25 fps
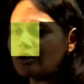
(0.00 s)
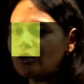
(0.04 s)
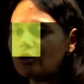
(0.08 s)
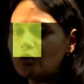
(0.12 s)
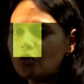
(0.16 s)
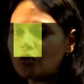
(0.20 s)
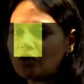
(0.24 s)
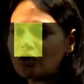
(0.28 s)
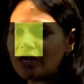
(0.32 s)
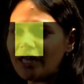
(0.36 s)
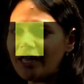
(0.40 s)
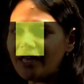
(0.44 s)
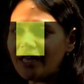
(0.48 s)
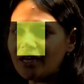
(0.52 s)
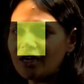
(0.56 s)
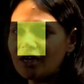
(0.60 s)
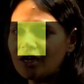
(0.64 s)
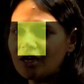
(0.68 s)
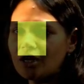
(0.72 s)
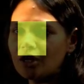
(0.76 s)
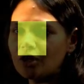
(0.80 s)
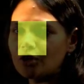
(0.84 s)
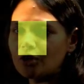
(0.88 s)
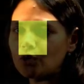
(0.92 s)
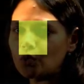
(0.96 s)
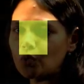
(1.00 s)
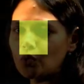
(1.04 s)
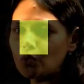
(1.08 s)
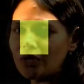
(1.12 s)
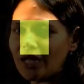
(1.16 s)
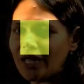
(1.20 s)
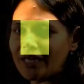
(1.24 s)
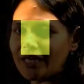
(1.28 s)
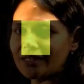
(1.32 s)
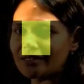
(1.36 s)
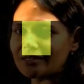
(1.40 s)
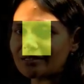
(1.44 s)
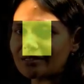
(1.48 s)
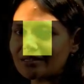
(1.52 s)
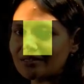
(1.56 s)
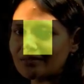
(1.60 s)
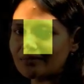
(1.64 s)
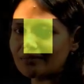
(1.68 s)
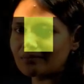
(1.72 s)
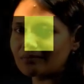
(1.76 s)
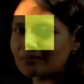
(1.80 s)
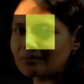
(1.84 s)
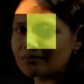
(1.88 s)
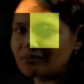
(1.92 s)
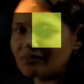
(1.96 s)
will look like 2 lines,
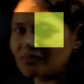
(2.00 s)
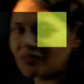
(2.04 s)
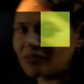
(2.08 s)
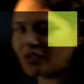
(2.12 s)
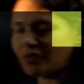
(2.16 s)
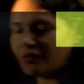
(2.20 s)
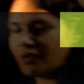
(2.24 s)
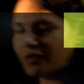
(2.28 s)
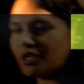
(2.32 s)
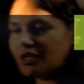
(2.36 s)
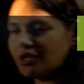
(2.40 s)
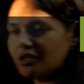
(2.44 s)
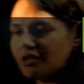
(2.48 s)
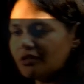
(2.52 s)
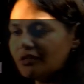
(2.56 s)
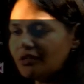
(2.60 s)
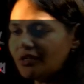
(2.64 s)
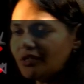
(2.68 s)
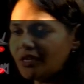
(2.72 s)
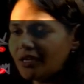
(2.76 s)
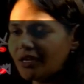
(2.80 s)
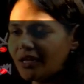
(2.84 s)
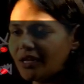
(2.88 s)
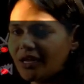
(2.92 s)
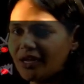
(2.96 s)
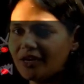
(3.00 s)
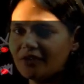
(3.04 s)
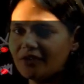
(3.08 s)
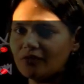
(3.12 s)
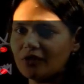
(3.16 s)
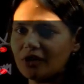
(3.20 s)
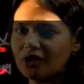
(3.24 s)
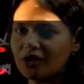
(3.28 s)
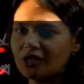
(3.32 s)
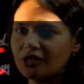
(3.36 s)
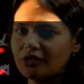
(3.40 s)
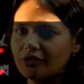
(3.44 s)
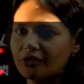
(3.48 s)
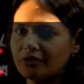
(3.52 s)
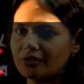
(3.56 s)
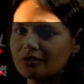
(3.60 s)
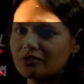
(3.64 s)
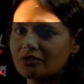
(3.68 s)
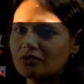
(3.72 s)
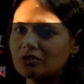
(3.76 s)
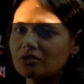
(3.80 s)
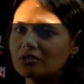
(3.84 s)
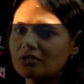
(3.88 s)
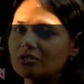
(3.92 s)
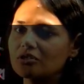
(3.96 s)
one here and one here.
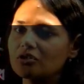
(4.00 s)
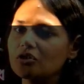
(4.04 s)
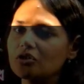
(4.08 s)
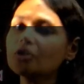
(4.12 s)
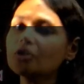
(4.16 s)
So this is